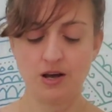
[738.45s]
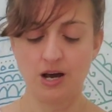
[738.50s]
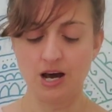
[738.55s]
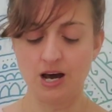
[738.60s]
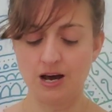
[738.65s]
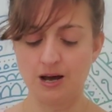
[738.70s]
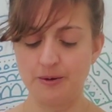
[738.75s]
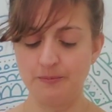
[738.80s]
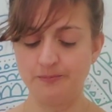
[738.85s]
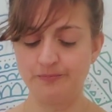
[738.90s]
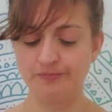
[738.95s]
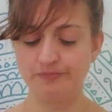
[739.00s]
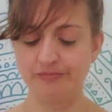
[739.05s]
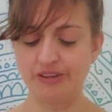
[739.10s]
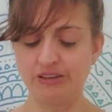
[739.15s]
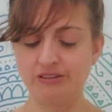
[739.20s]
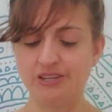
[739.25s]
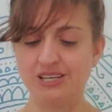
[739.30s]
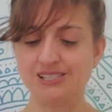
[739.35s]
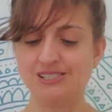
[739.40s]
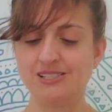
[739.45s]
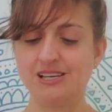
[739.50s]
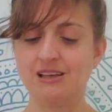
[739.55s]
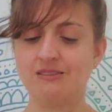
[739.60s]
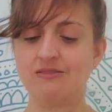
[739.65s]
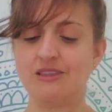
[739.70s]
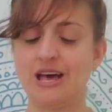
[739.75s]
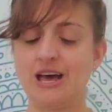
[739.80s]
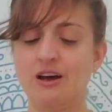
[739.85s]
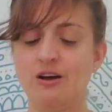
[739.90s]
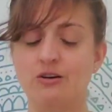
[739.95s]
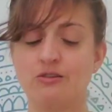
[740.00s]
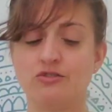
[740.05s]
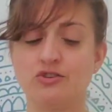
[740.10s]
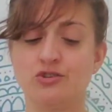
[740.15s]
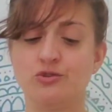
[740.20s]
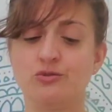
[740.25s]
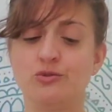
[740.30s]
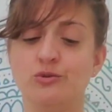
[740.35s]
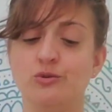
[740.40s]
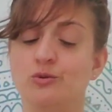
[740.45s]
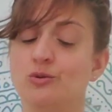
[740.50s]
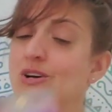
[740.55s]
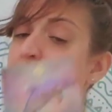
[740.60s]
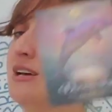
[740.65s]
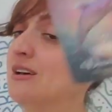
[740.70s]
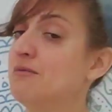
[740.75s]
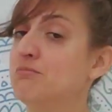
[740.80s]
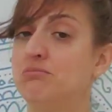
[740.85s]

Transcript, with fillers: Um, this and that are true.